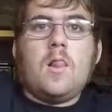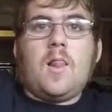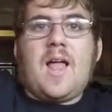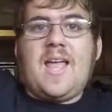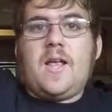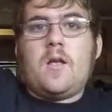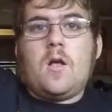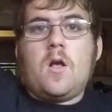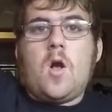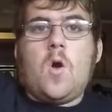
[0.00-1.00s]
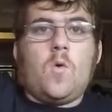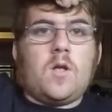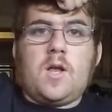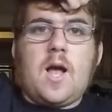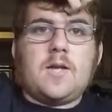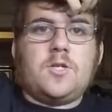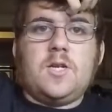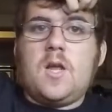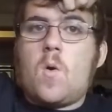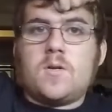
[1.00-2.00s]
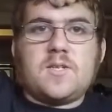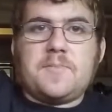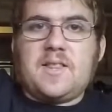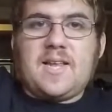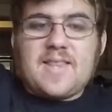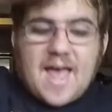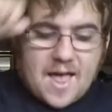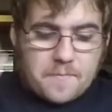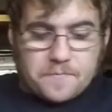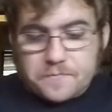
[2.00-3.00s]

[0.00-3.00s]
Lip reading: like Okagachi or something like that,